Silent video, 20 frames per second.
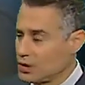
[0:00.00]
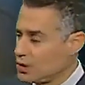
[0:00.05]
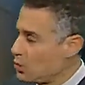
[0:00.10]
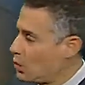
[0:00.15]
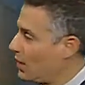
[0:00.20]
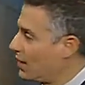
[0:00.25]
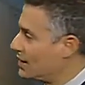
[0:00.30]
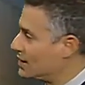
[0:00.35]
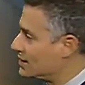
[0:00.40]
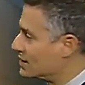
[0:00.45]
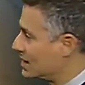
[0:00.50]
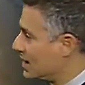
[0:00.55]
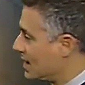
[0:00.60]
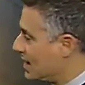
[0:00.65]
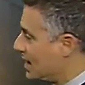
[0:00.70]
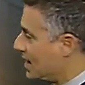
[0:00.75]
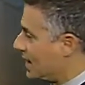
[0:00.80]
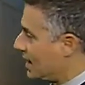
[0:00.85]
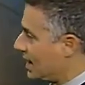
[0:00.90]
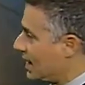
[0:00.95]
winds,
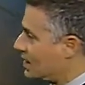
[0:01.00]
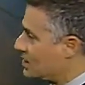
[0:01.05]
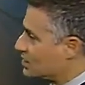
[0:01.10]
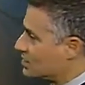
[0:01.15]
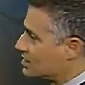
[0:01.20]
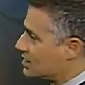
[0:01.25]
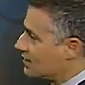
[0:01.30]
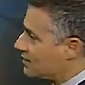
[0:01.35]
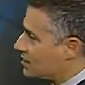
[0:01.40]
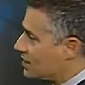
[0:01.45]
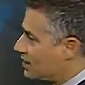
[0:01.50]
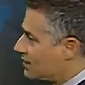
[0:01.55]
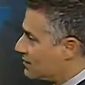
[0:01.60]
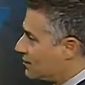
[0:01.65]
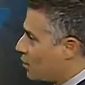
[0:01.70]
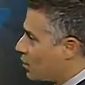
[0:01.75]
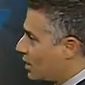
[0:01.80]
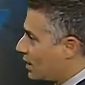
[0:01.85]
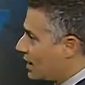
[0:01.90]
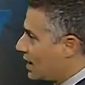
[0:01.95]
and your seven day
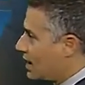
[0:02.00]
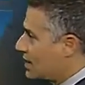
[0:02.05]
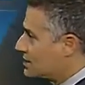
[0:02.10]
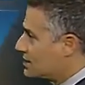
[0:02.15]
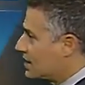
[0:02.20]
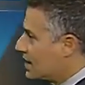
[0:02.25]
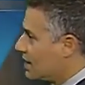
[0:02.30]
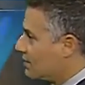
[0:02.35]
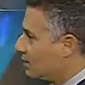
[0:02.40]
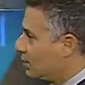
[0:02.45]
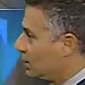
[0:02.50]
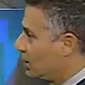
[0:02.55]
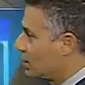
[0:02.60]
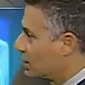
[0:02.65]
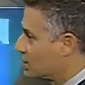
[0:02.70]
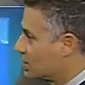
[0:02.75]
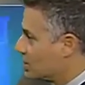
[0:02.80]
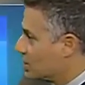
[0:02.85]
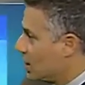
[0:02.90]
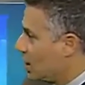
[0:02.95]
forecast. Have a
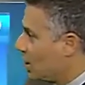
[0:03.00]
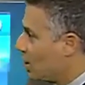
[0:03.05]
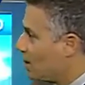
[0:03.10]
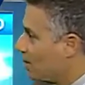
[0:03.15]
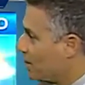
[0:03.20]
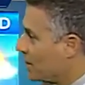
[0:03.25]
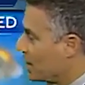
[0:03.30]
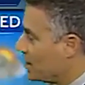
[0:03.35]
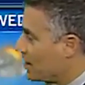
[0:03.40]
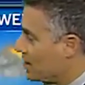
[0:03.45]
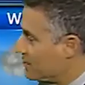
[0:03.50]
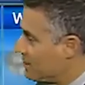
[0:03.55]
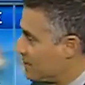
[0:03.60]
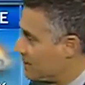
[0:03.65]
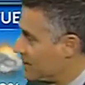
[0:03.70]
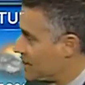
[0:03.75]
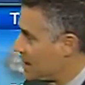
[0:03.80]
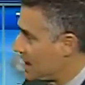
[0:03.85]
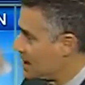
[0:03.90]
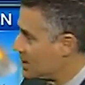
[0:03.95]
look. So
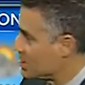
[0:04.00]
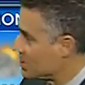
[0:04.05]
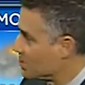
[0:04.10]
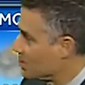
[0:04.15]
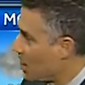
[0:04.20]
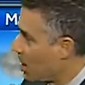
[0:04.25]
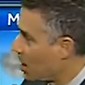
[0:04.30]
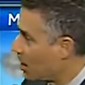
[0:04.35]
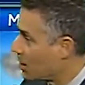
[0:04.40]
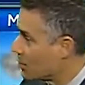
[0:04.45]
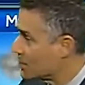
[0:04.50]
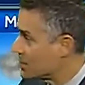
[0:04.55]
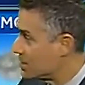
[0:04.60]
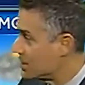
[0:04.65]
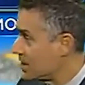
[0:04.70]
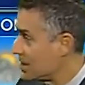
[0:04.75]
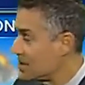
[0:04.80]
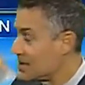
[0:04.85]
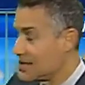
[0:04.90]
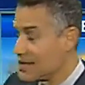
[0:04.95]
58 tomorrow,
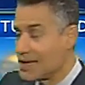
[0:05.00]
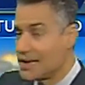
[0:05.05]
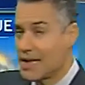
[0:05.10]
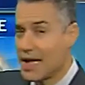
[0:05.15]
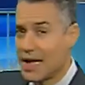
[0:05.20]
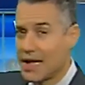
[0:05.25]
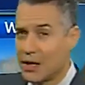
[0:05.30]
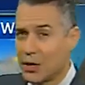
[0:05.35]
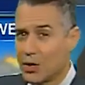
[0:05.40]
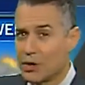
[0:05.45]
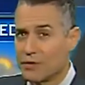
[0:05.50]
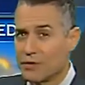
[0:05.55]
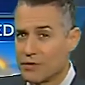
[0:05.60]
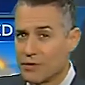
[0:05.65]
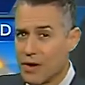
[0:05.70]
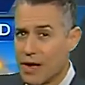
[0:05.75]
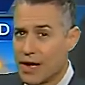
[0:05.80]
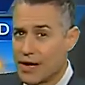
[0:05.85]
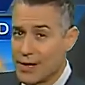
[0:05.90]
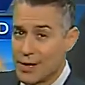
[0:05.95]
69 on
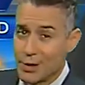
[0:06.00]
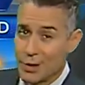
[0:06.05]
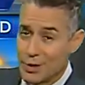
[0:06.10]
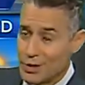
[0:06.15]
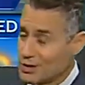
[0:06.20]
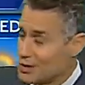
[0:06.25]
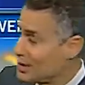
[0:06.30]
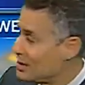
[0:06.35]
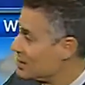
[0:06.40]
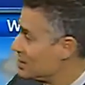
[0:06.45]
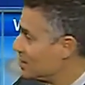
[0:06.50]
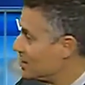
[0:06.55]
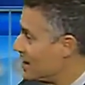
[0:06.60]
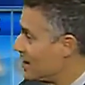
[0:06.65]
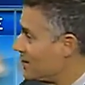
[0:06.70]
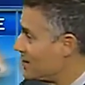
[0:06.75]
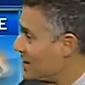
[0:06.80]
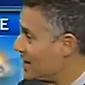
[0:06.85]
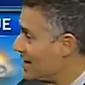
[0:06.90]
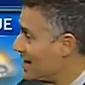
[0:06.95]
Friday, could touch
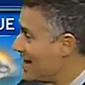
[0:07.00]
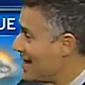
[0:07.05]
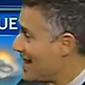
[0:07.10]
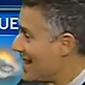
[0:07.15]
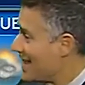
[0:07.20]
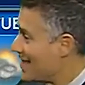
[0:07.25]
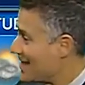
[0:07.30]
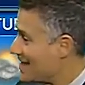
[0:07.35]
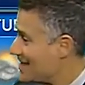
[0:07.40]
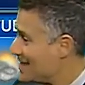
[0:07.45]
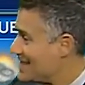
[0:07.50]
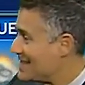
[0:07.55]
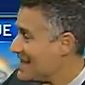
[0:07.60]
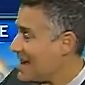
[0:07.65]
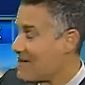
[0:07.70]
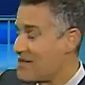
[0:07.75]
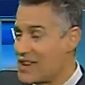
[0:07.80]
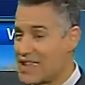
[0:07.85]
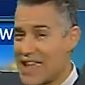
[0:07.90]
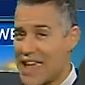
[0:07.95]
70, and then
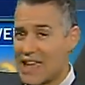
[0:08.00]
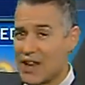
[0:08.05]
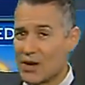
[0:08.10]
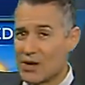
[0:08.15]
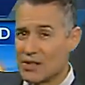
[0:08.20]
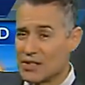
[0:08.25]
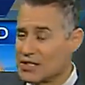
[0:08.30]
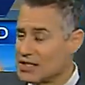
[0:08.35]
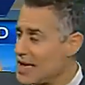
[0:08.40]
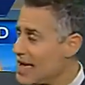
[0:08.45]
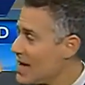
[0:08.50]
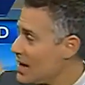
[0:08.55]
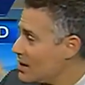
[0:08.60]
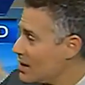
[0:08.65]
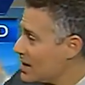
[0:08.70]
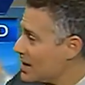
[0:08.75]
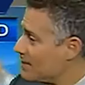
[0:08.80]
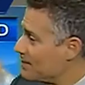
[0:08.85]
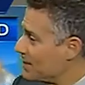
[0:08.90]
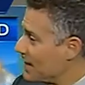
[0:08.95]
78 on
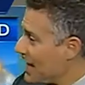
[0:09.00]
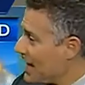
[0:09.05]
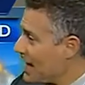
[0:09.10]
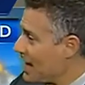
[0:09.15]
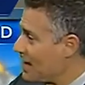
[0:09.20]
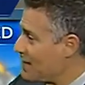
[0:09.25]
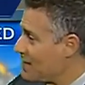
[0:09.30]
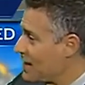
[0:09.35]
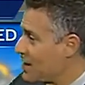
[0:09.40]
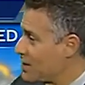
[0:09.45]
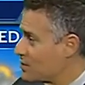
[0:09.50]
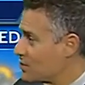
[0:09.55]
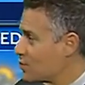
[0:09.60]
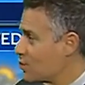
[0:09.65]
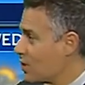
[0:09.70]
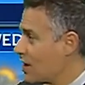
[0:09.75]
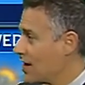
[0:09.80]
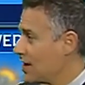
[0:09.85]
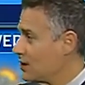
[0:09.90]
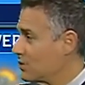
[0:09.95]
Saturday, and there's
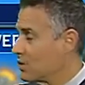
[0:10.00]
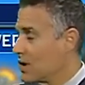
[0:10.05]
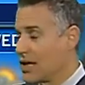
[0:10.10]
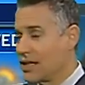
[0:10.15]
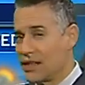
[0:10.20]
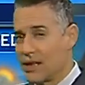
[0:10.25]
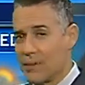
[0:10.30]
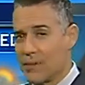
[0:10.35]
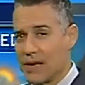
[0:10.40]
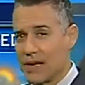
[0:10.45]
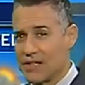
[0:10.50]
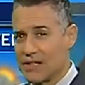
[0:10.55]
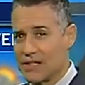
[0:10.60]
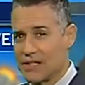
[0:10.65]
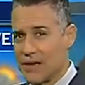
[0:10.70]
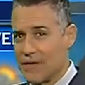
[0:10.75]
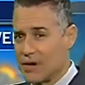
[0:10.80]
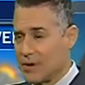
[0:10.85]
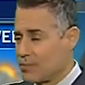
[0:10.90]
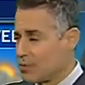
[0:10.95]
rain right there, about a
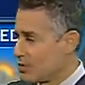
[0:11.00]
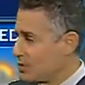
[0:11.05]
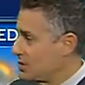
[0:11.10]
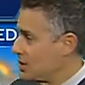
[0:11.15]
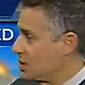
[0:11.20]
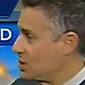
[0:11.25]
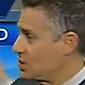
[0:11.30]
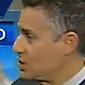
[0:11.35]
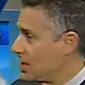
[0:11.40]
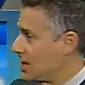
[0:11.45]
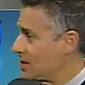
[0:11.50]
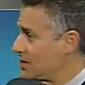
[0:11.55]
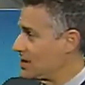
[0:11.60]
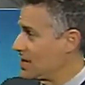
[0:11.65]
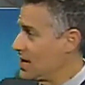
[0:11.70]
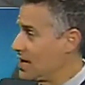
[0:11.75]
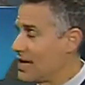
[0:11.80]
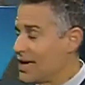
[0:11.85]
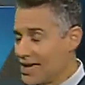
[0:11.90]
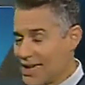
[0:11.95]
70% chance
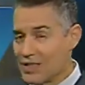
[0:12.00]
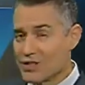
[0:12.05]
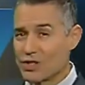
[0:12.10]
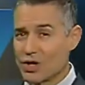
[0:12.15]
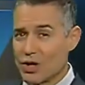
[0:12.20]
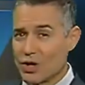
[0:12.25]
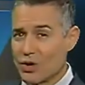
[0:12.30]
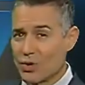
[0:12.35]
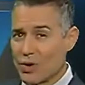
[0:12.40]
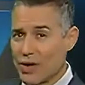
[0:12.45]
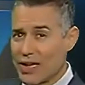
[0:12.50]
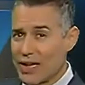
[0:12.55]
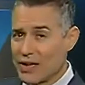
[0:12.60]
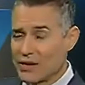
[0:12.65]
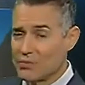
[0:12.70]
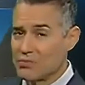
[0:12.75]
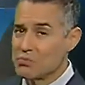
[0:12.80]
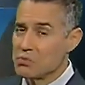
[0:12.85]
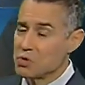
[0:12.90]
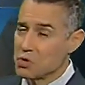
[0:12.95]
it's going to
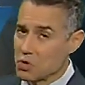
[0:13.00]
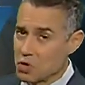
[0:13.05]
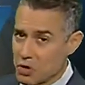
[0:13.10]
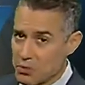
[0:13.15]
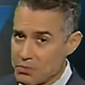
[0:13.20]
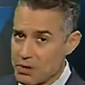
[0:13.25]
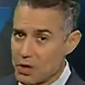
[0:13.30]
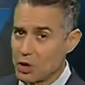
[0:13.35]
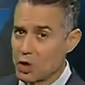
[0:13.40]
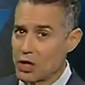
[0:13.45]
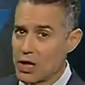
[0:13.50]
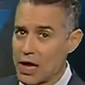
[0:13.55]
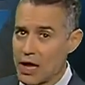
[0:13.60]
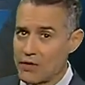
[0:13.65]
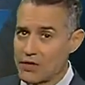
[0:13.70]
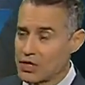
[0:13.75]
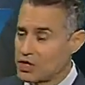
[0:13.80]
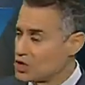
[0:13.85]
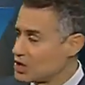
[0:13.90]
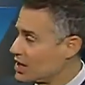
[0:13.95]
rain could be looking
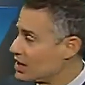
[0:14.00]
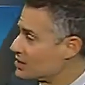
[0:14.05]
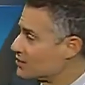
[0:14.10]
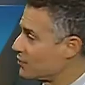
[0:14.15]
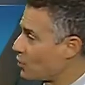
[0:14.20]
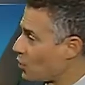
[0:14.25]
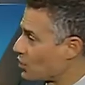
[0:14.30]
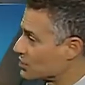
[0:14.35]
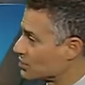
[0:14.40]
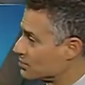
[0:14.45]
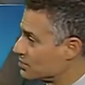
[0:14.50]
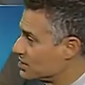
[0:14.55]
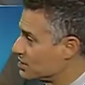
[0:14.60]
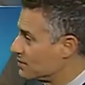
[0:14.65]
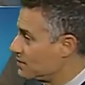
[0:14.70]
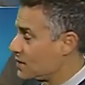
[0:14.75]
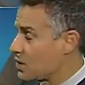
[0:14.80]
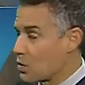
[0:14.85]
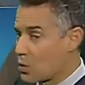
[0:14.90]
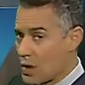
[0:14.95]
at the chance for some
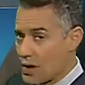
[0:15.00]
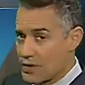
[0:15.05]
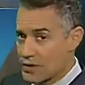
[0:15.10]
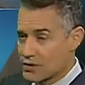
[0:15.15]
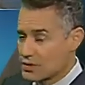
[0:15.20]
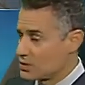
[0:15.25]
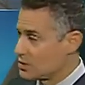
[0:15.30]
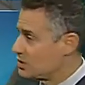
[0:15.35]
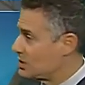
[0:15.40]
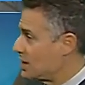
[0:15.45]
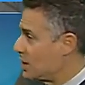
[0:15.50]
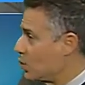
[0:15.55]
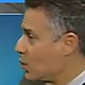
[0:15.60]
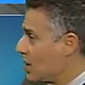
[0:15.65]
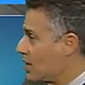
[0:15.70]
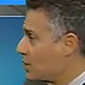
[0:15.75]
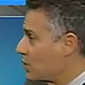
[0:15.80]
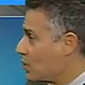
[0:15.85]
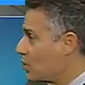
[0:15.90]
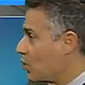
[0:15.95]
severe weather, so stay
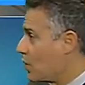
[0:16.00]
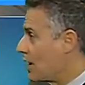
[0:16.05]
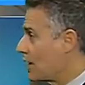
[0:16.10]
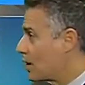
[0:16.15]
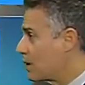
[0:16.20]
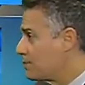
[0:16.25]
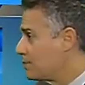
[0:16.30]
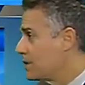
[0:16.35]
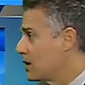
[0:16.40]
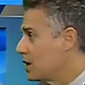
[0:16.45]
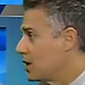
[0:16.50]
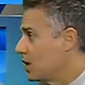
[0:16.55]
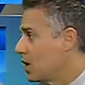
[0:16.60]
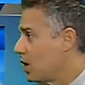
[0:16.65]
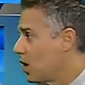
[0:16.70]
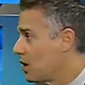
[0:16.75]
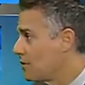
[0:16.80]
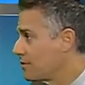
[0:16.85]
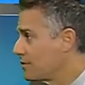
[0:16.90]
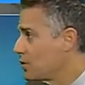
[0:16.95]
weather aware and
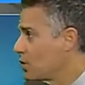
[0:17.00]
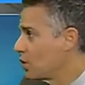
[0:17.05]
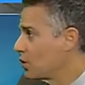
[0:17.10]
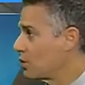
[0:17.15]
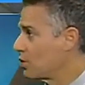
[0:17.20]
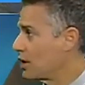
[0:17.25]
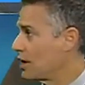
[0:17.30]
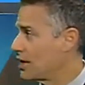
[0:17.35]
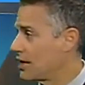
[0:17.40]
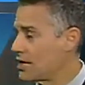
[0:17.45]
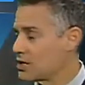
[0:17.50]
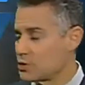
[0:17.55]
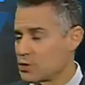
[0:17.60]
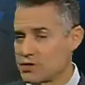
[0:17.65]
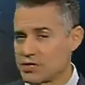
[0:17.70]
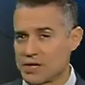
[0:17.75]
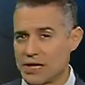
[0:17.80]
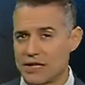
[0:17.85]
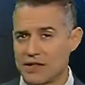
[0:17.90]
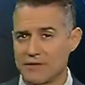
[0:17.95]
off and on rain, as
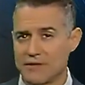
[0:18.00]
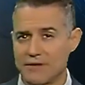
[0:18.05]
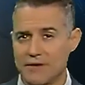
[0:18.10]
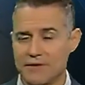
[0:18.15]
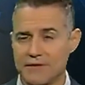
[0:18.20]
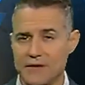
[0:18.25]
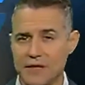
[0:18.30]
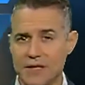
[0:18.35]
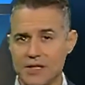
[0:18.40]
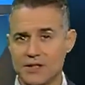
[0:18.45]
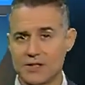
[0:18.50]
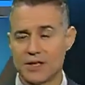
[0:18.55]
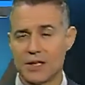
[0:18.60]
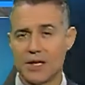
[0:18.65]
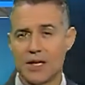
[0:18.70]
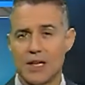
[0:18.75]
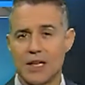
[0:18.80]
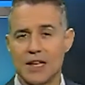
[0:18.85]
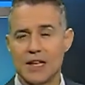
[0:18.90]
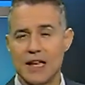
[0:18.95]
we say in the 50s,
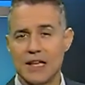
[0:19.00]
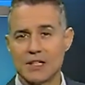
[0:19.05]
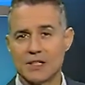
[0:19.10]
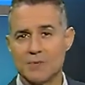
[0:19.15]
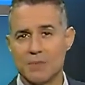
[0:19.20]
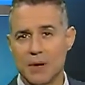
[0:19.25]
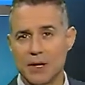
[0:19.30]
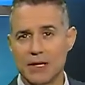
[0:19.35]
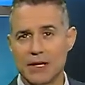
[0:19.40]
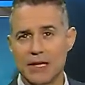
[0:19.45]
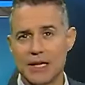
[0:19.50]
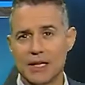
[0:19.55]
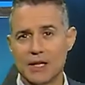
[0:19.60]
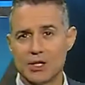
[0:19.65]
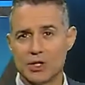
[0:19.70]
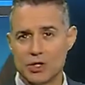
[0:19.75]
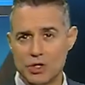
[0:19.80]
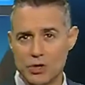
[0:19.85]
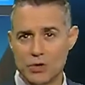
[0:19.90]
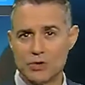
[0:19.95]
next Monday,
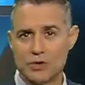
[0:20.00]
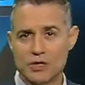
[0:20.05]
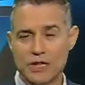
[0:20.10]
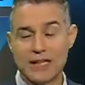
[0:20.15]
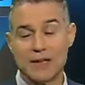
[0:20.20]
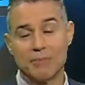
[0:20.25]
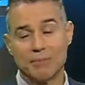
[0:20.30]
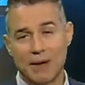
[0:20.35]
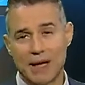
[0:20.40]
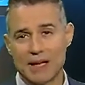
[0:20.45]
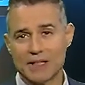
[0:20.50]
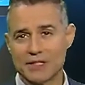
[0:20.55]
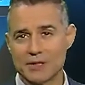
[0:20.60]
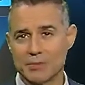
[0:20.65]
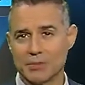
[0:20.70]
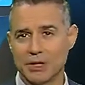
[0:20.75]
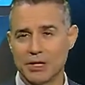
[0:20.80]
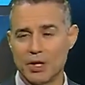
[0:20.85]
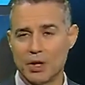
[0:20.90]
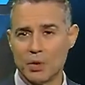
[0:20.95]
Tuesday, and
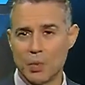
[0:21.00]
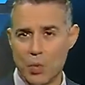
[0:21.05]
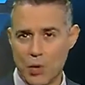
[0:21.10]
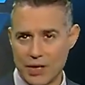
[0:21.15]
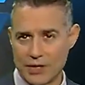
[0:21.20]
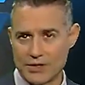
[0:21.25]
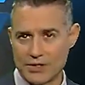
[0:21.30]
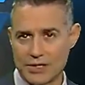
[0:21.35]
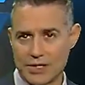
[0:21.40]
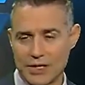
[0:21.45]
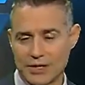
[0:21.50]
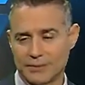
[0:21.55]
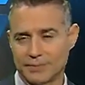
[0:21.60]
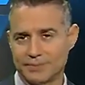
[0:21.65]
possibly on Wednesday.